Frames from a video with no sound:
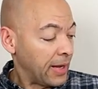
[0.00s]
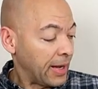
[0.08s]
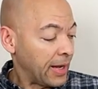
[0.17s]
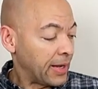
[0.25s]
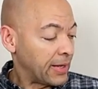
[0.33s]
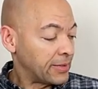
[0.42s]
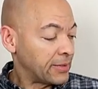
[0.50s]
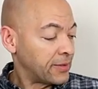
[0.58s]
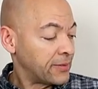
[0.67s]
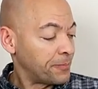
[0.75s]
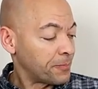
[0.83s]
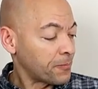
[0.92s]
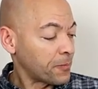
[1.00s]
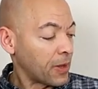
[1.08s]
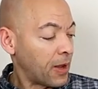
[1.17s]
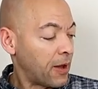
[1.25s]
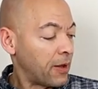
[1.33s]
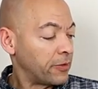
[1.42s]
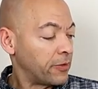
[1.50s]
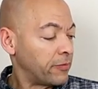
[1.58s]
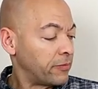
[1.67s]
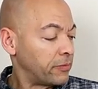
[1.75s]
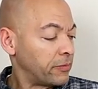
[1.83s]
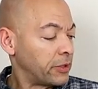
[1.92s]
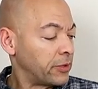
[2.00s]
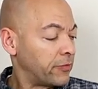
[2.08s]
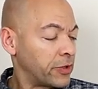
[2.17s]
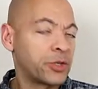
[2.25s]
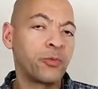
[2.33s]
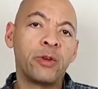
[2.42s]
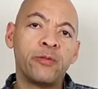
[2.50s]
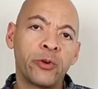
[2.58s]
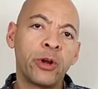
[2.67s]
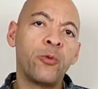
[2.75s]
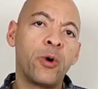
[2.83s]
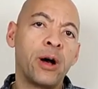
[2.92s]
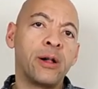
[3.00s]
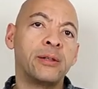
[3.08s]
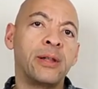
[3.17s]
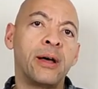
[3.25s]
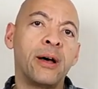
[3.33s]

and um, the, the visit went very well.